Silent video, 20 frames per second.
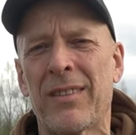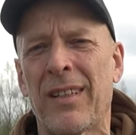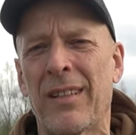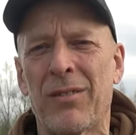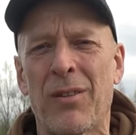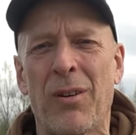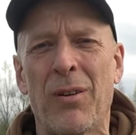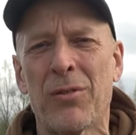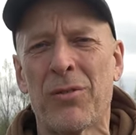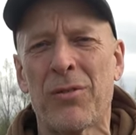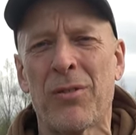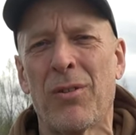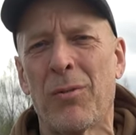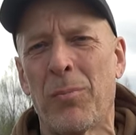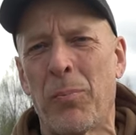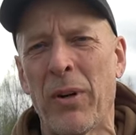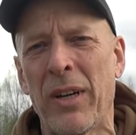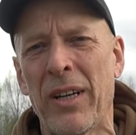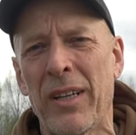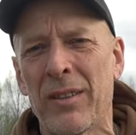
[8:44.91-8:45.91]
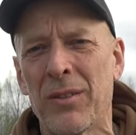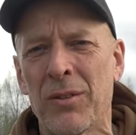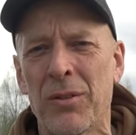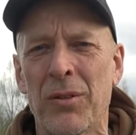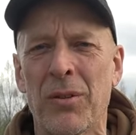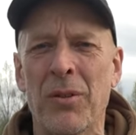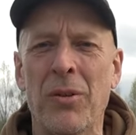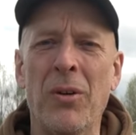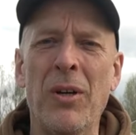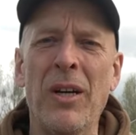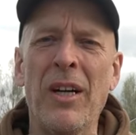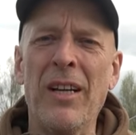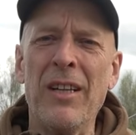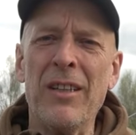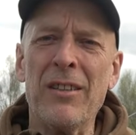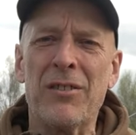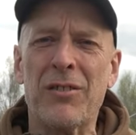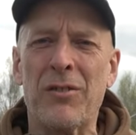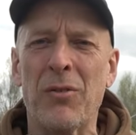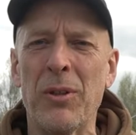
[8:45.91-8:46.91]
There's also a brand new
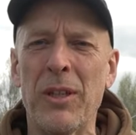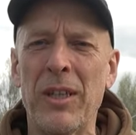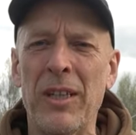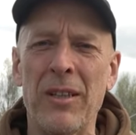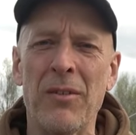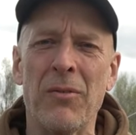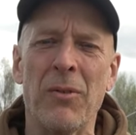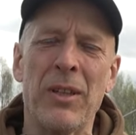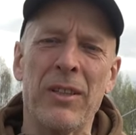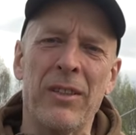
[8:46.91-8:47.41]
screen